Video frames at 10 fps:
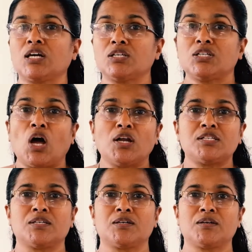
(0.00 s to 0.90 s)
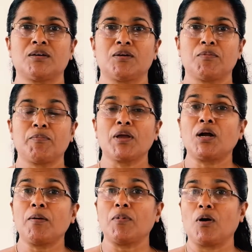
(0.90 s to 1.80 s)
could not
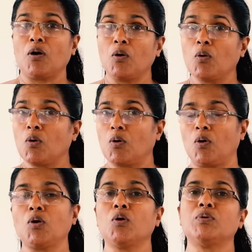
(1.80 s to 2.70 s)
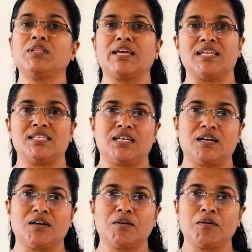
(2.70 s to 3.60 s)
become all over the India
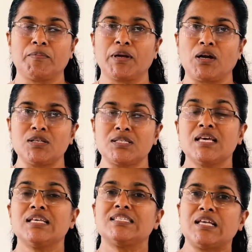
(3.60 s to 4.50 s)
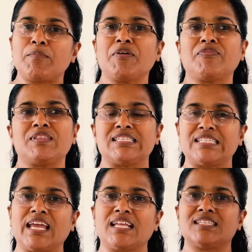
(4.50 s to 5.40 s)
because some of the
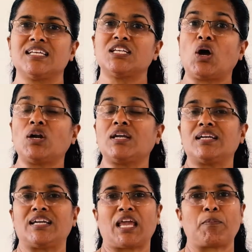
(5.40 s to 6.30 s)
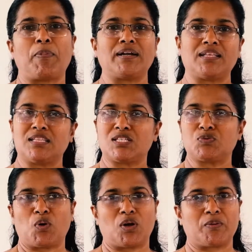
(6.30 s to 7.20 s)
states did not take part in this
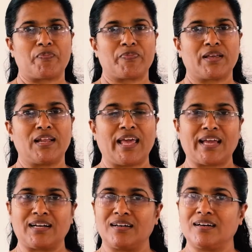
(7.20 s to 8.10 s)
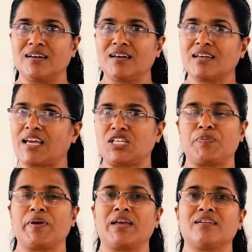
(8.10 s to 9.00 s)
war, like
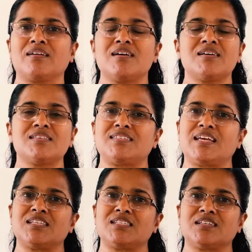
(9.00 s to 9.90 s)
Kashmir, Sindh,